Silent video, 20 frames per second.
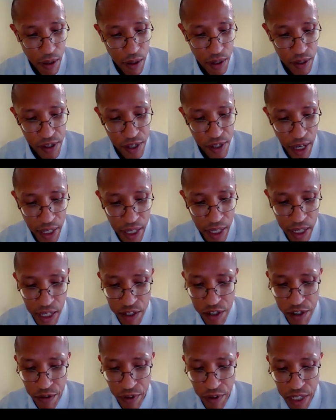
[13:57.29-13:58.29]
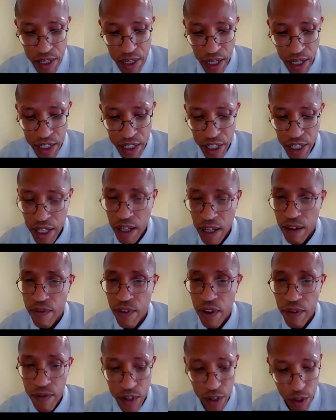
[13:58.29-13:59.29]
The second is the reduction of
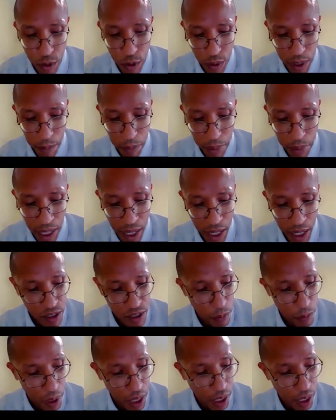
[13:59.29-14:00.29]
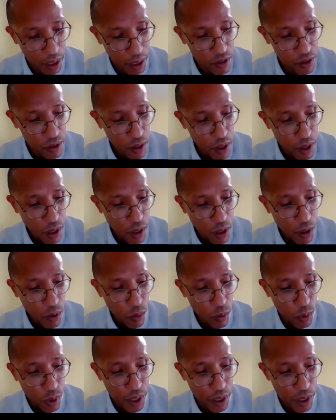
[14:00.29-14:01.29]
inventory blind spots,
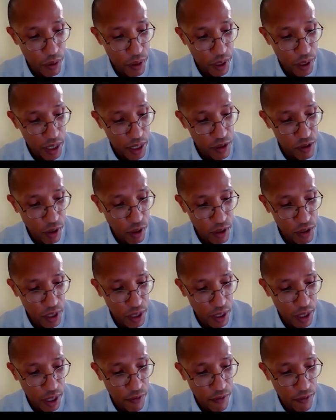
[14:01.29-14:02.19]
where the exhausted